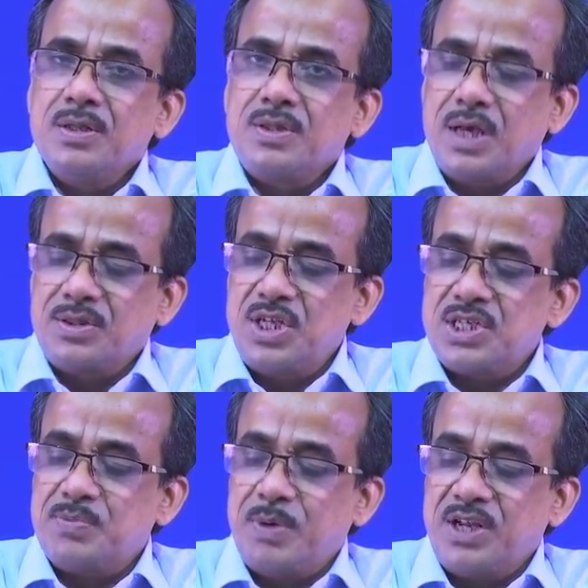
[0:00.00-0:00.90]
the
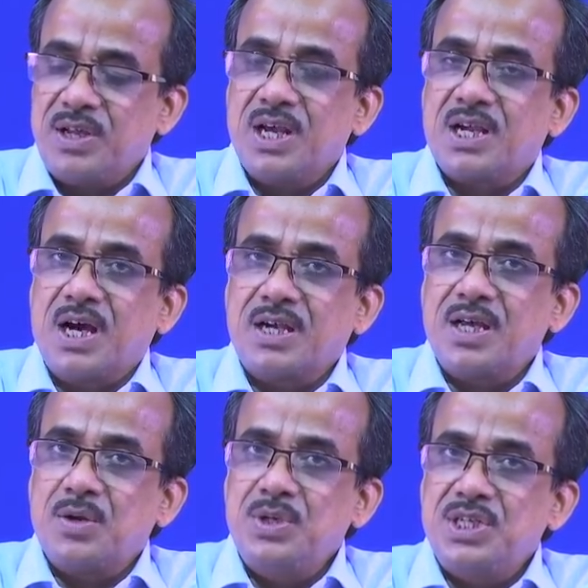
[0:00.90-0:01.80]
this particular
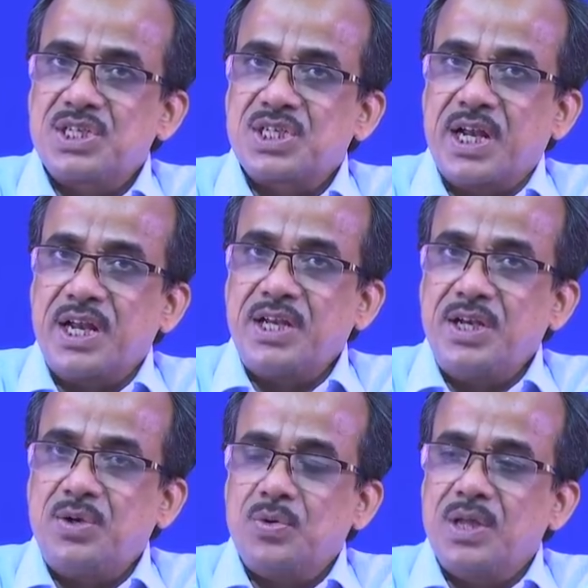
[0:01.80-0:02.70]
cutter which is
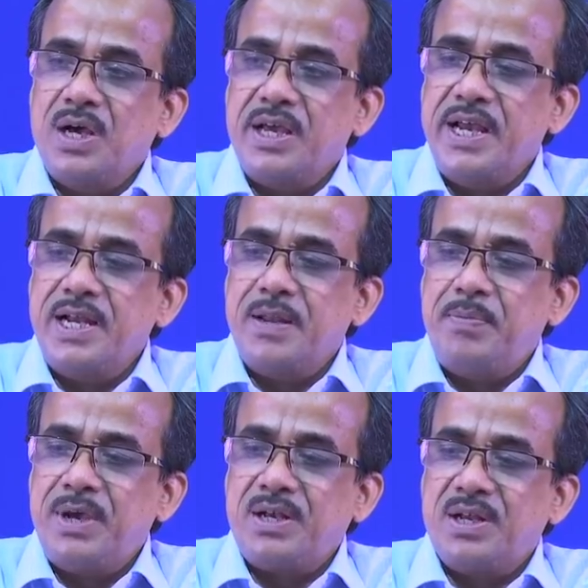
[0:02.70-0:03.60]
connected to the end
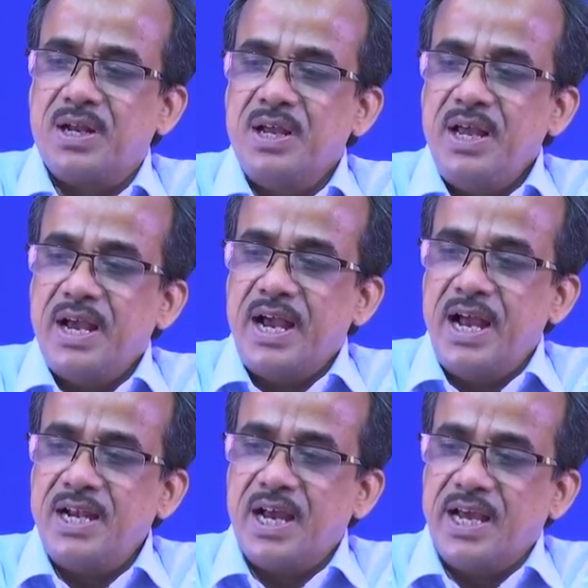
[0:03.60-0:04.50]
effector
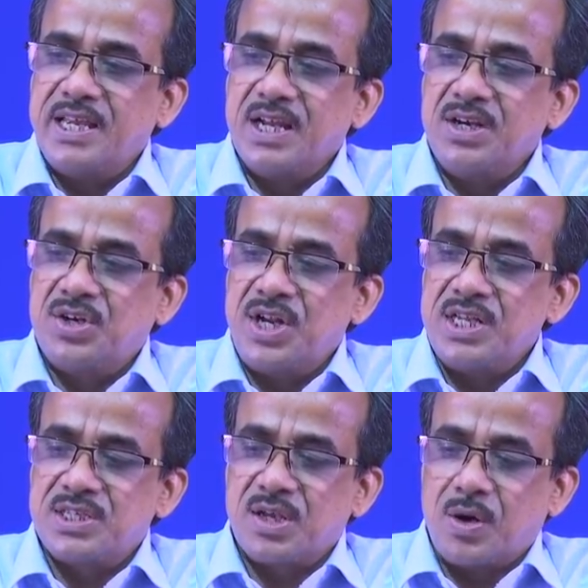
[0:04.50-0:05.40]
and I can
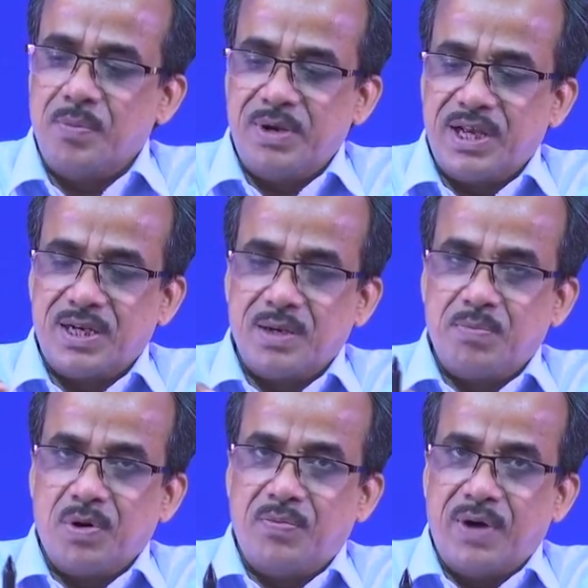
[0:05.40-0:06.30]
trace the complicated
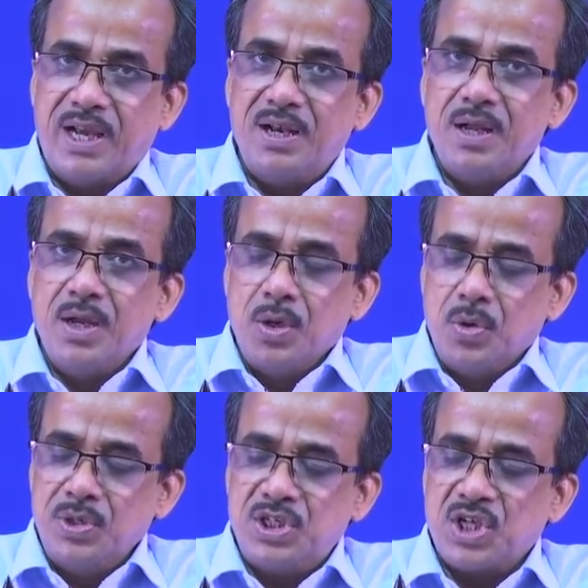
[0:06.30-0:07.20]
profile
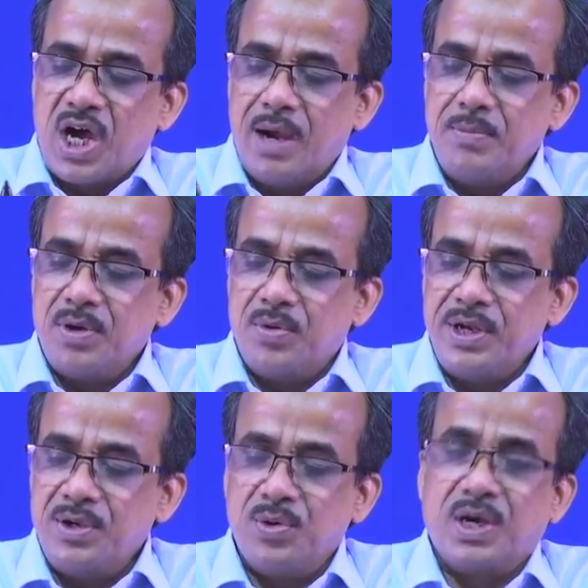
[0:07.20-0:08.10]
which I am
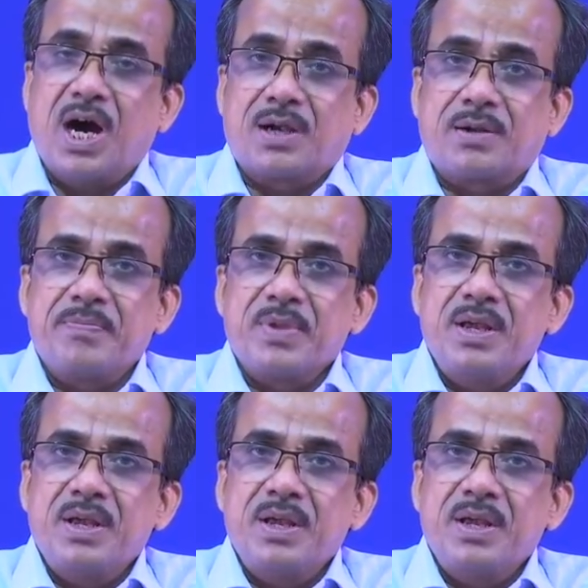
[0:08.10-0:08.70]
going to cut.